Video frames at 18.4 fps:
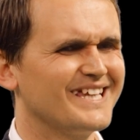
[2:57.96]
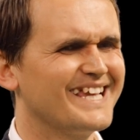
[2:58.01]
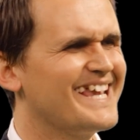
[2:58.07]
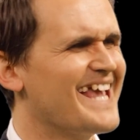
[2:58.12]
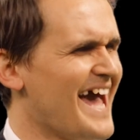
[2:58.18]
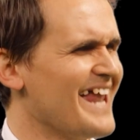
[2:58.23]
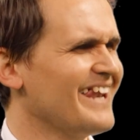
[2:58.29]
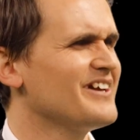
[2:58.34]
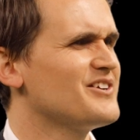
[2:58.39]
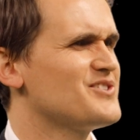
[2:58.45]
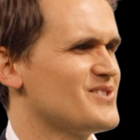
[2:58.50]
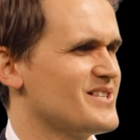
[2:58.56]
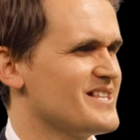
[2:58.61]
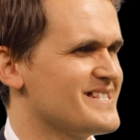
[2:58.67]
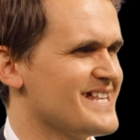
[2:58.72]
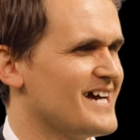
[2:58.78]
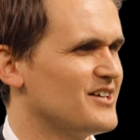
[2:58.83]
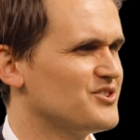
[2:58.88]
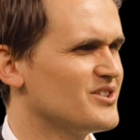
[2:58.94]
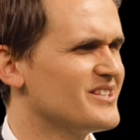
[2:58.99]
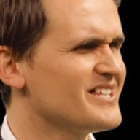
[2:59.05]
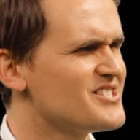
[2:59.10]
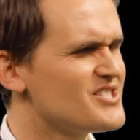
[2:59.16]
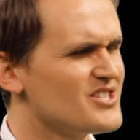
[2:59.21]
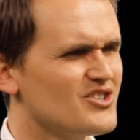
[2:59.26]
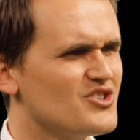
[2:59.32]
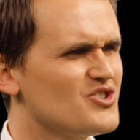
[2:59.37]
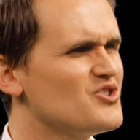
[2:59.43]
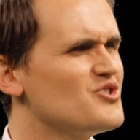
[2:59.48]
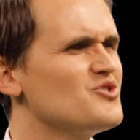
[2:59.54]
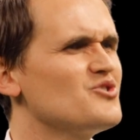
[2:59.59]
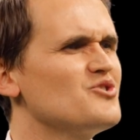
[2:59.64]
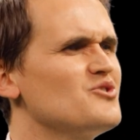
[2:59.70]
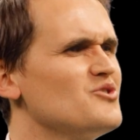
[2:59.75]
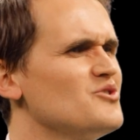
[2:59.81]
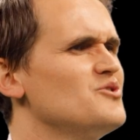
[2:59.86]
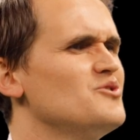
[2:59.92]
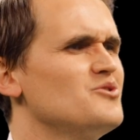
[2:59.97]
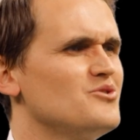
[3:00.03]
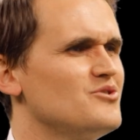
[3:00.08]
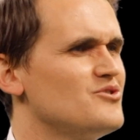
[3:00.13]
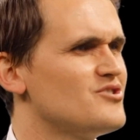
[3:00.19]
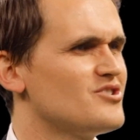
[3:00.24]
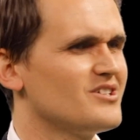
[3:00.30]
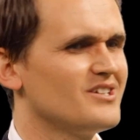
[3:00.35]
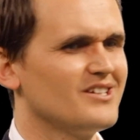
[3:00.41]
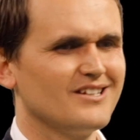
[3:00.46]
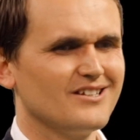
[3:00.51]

galaxies out there. That's a huge